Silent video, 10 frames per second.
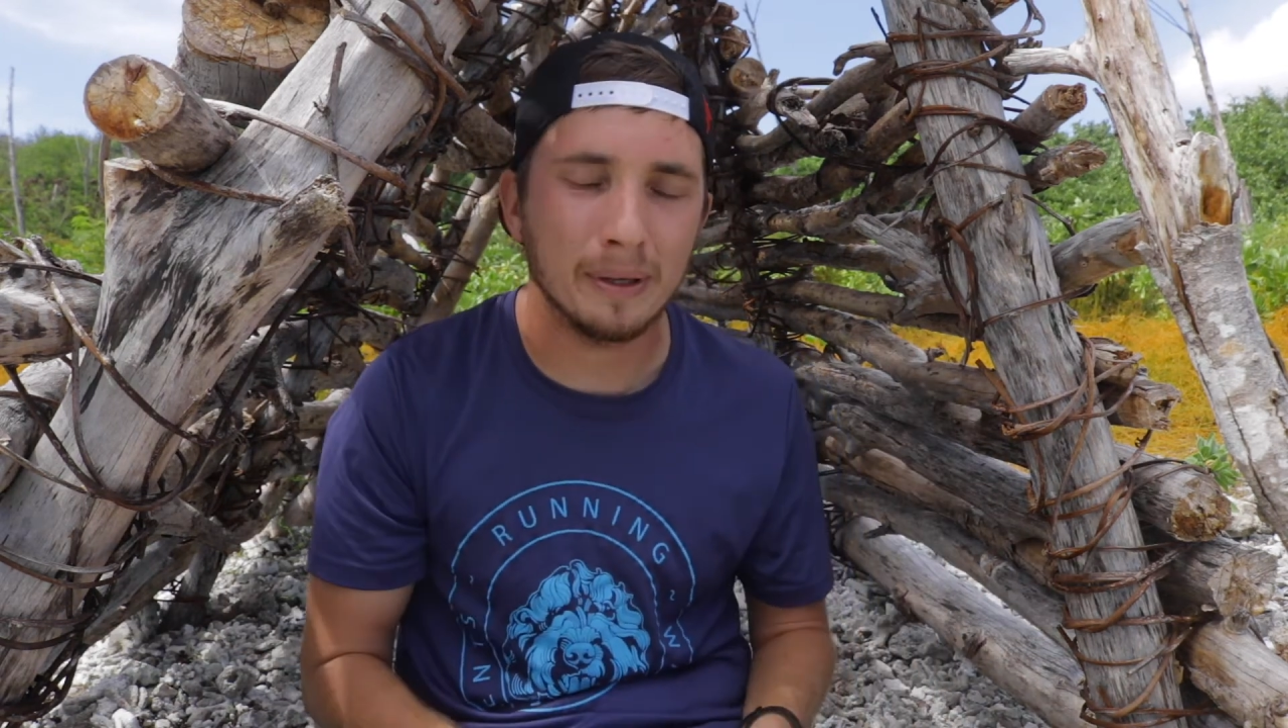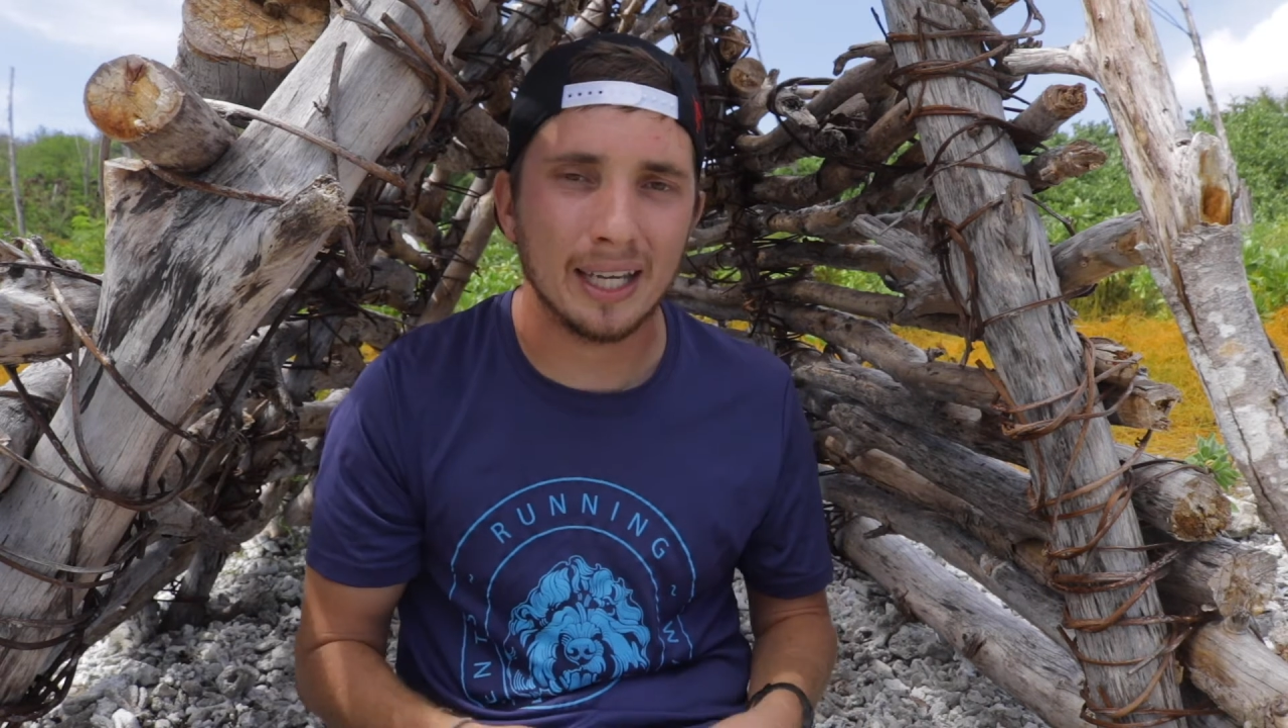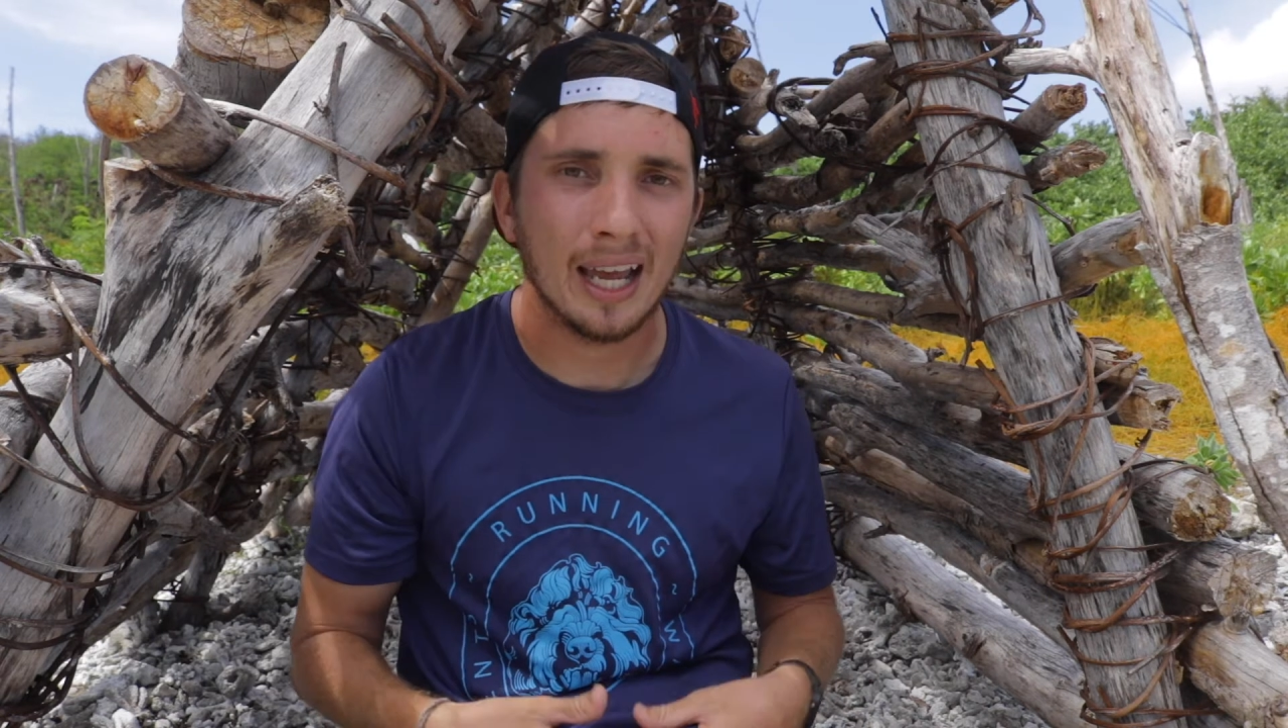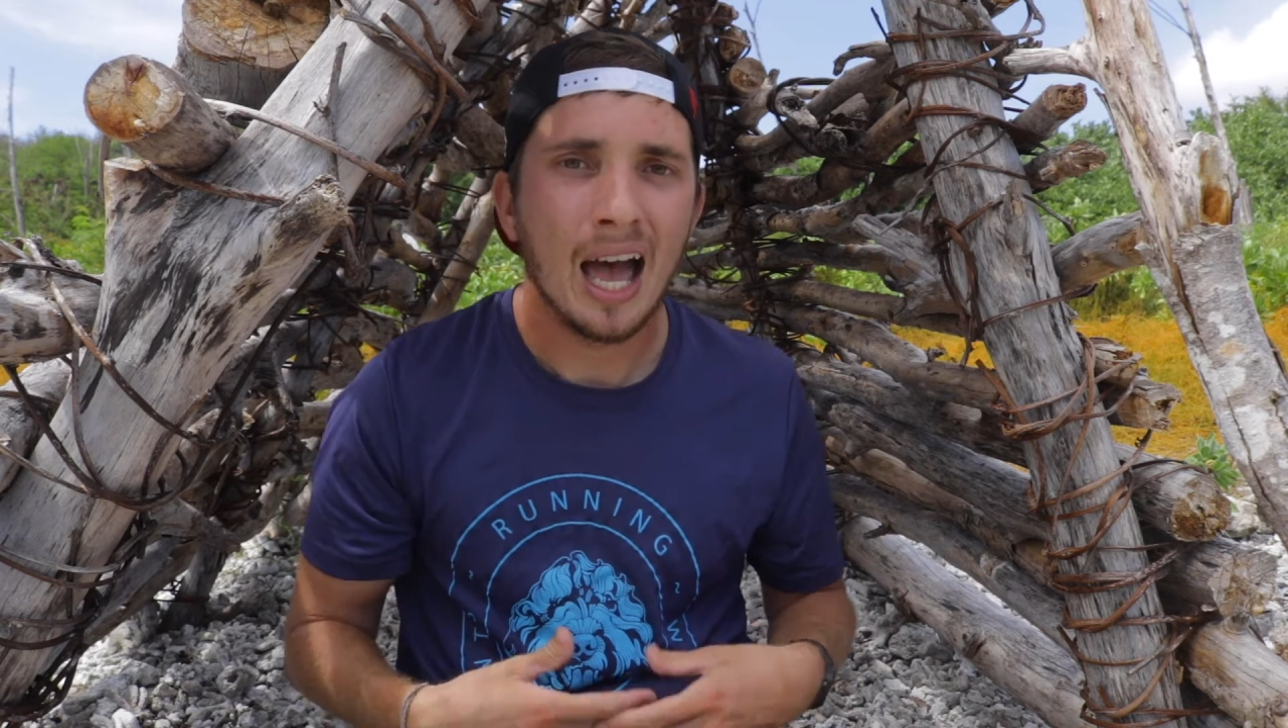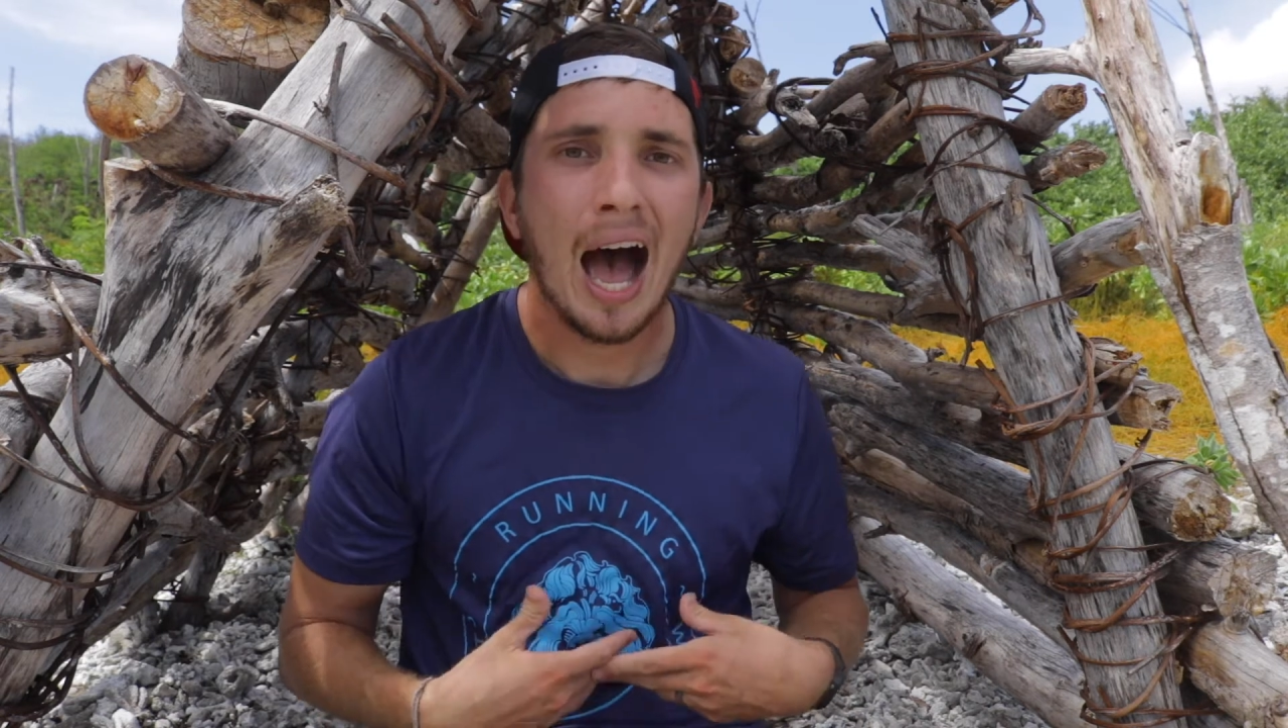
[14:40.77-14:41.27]
It's
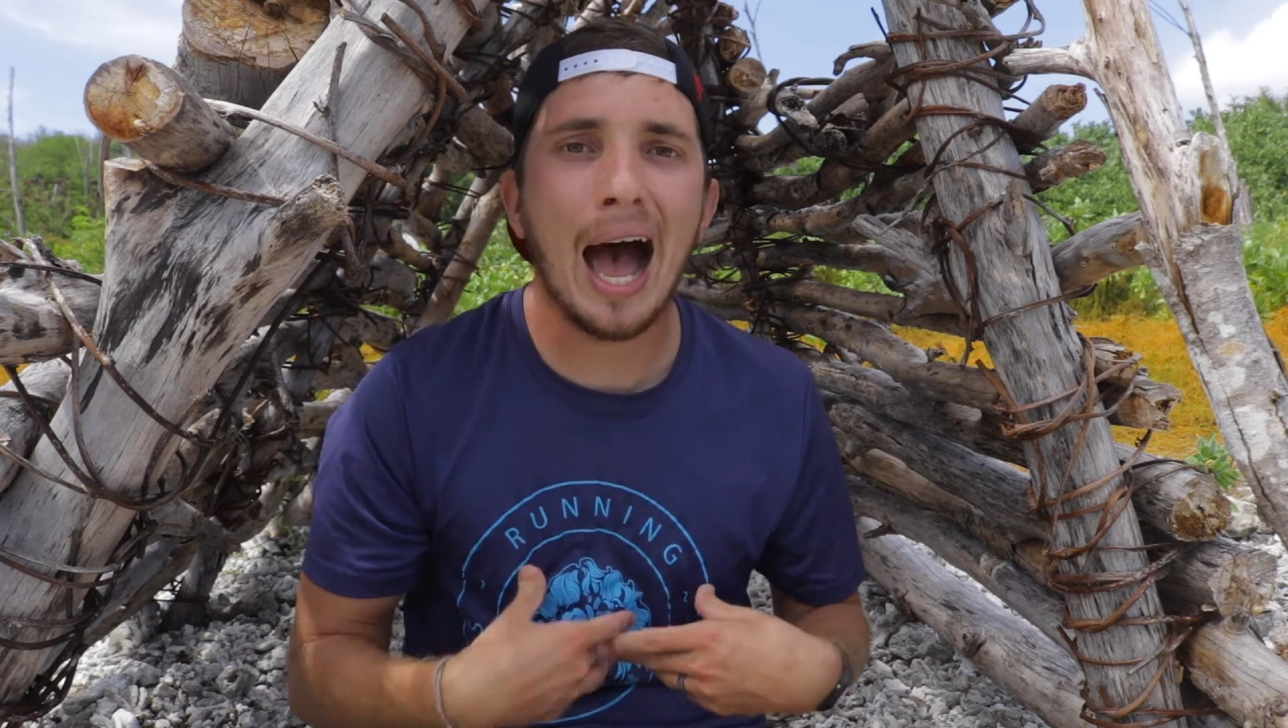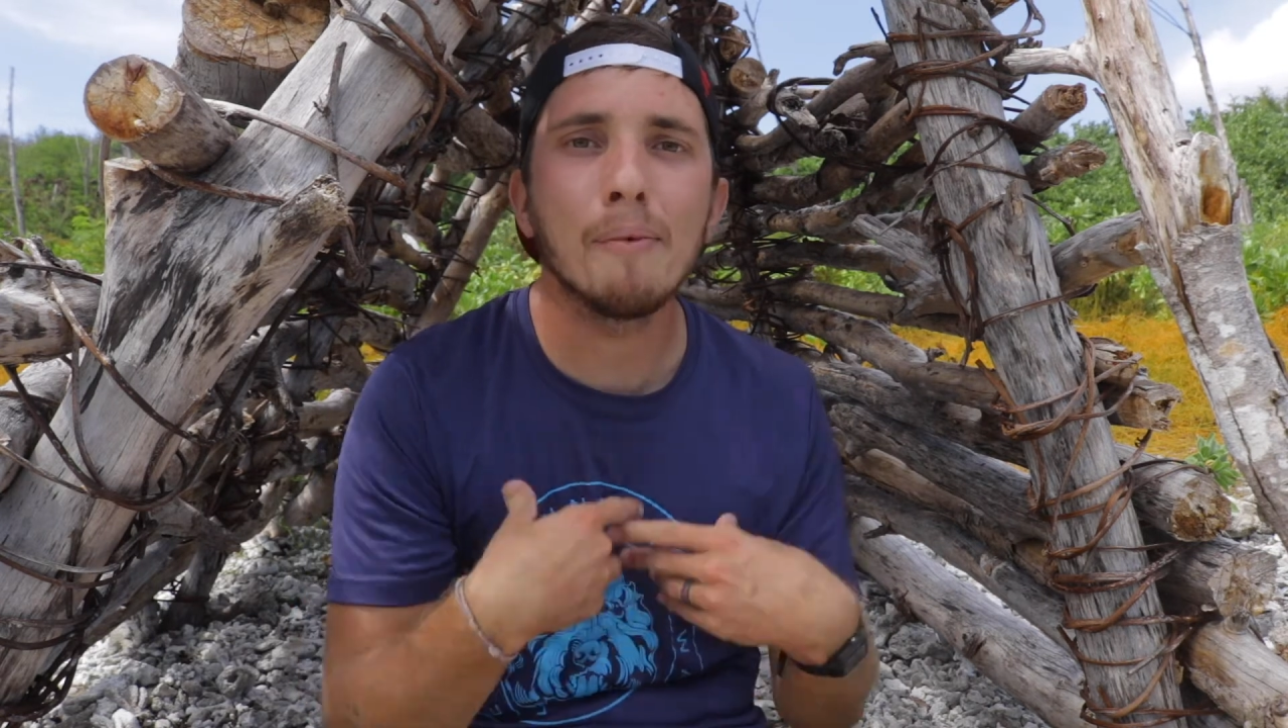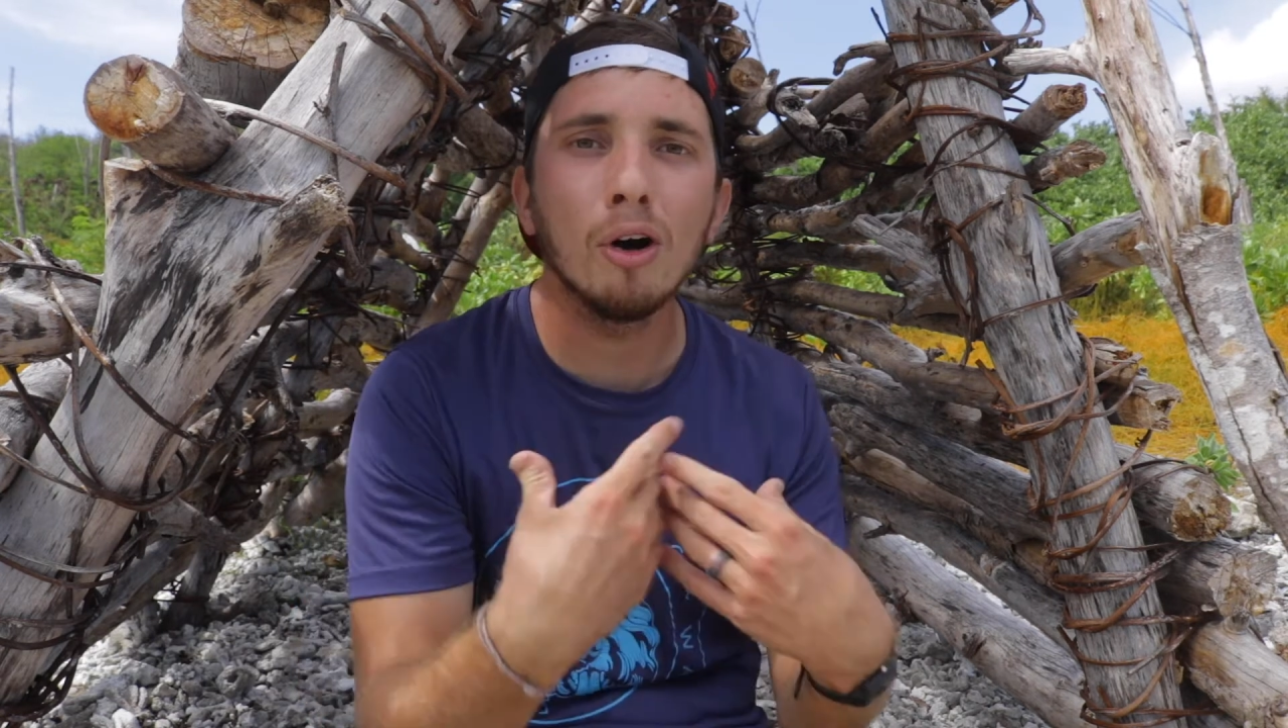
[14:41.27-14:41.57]
like, I'm